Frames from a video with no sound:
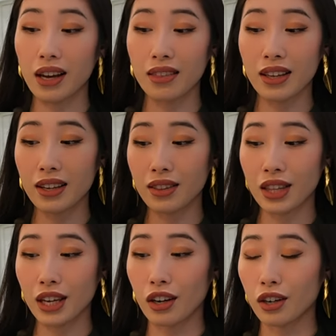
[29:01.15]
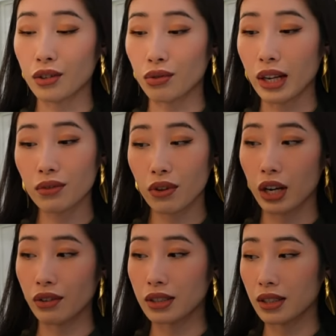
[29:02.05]
I think they are great
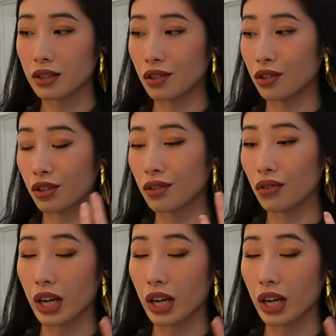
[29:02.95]
fragrances, they're good